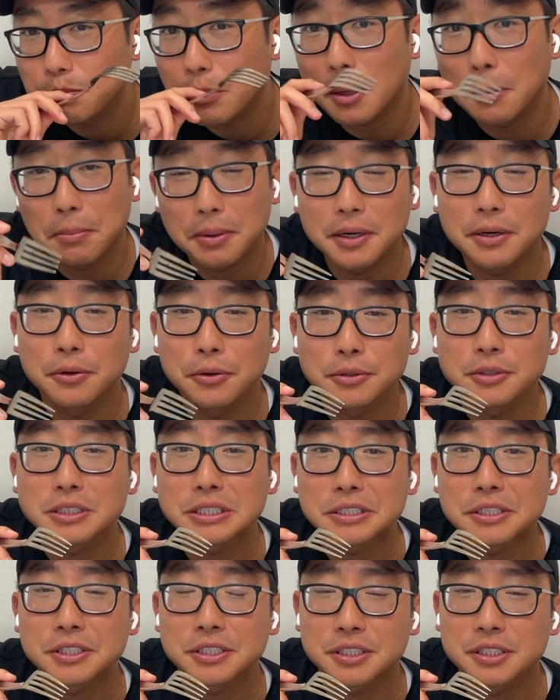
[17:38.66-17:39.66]
But in all
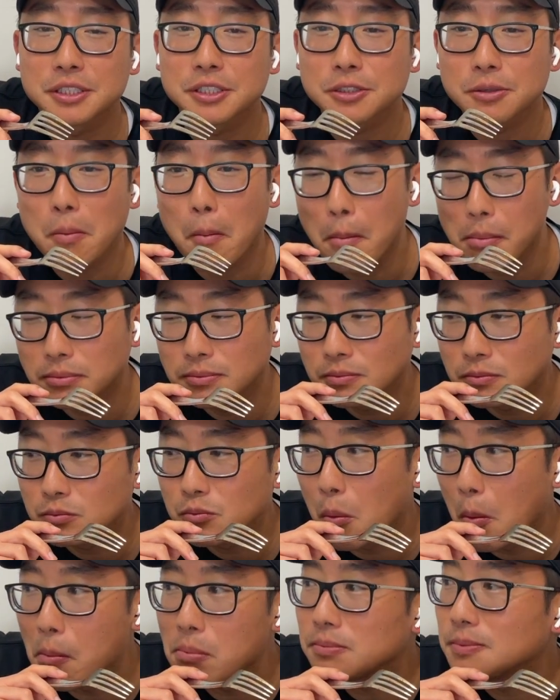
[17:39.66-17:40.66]
seriousness,
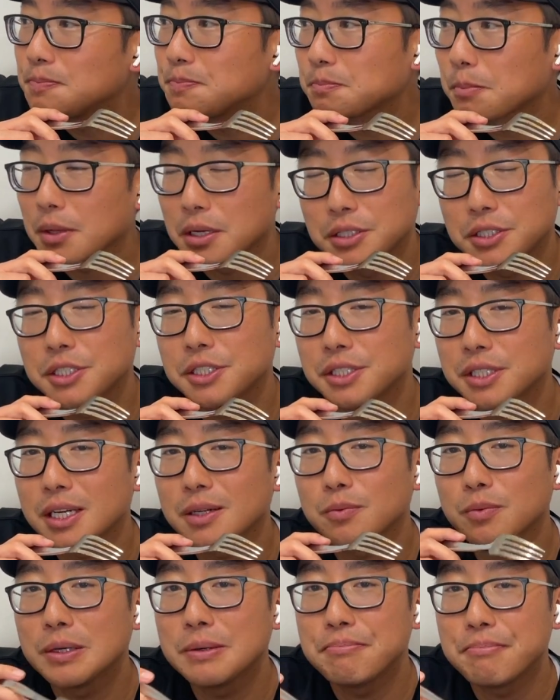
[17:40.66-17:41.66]
she
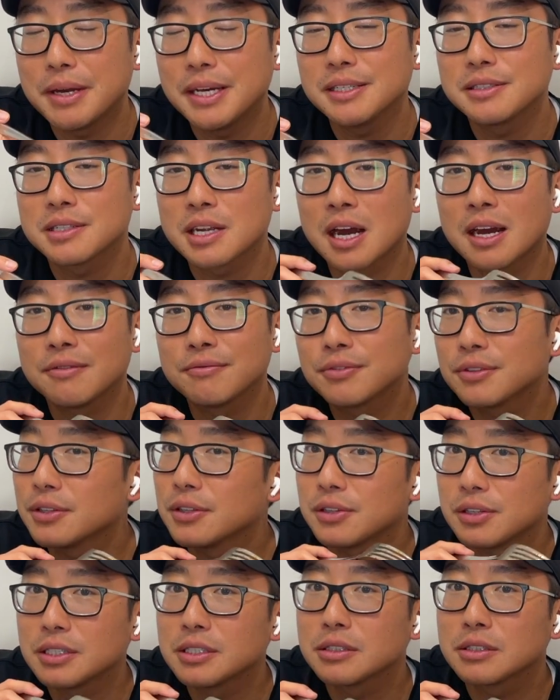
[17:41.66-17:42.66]
said we make time for the
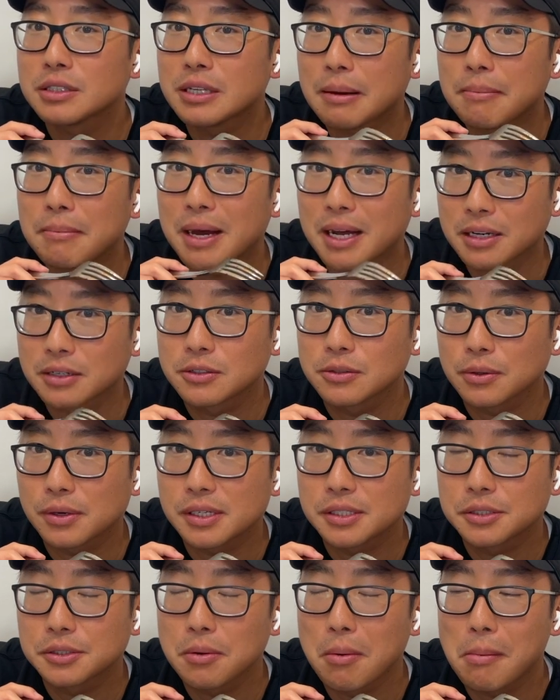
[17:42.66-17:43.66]
things that matter to
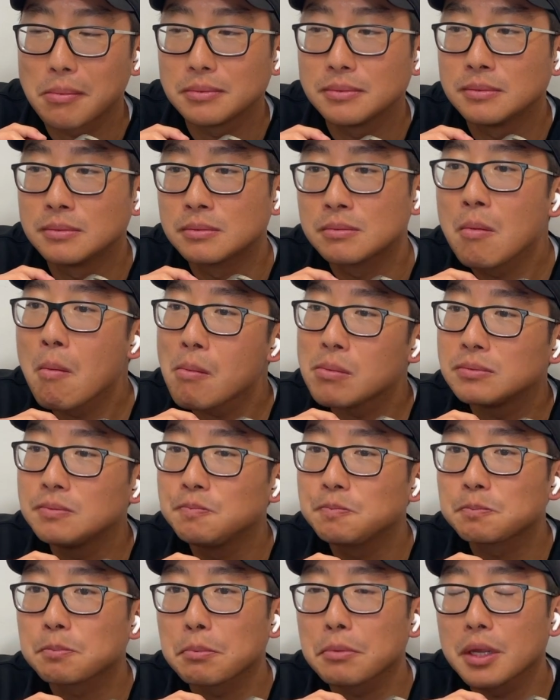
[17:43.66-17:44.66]
us.
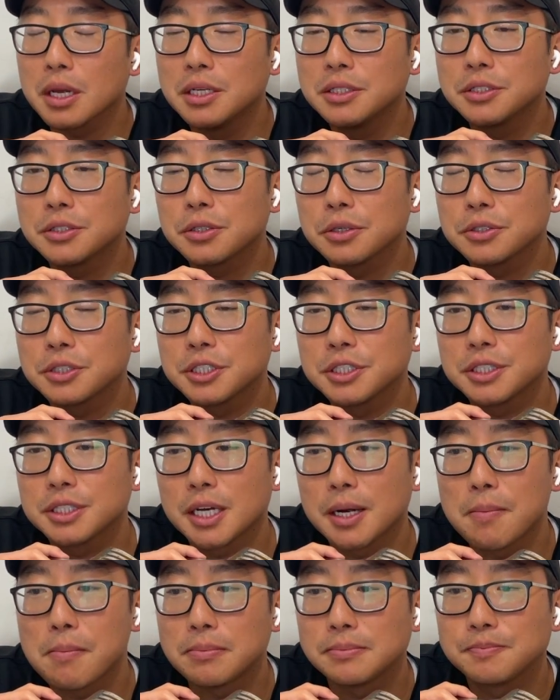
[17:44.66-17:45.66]
And so she
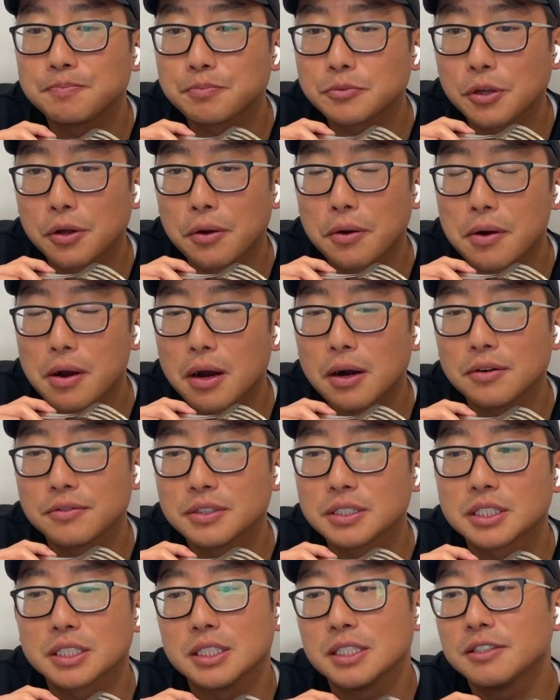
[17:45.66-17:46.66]
said, you know,
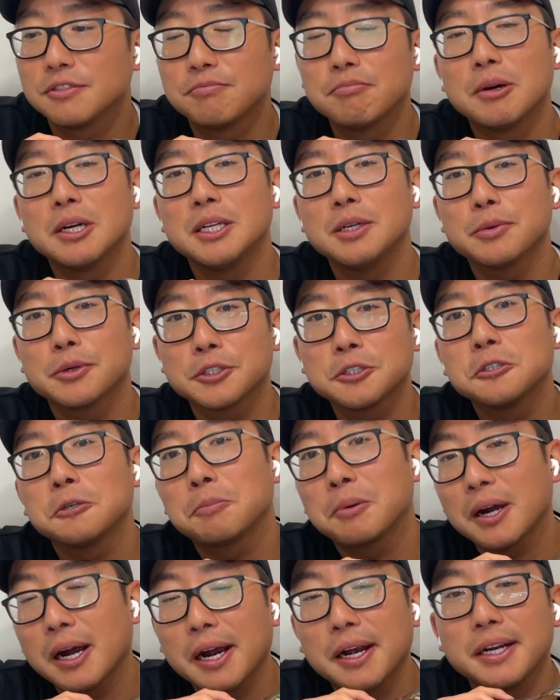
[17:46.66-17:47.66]
obviously if money was your
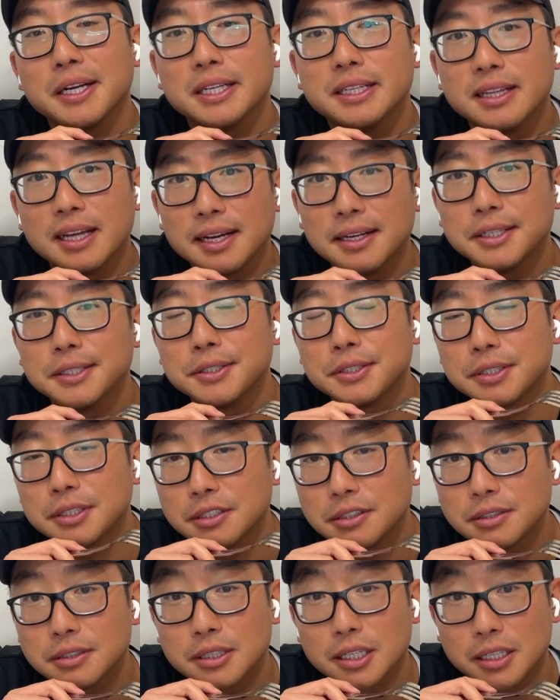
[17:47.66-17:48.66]
priority in that
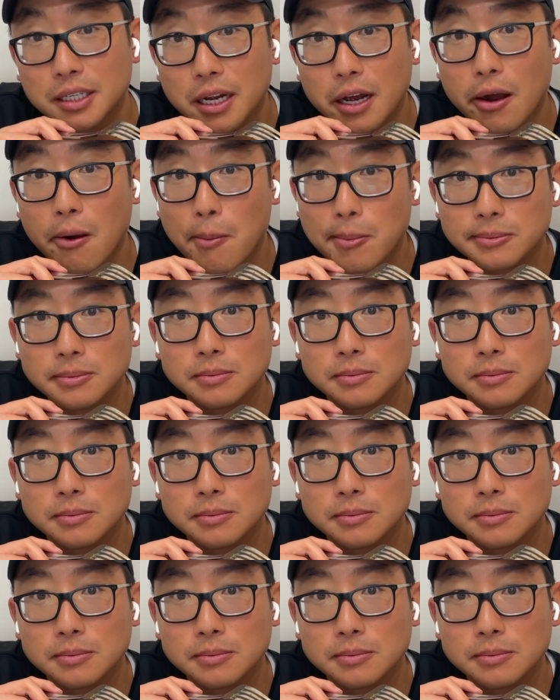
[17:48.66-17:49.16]
instance, then yeah,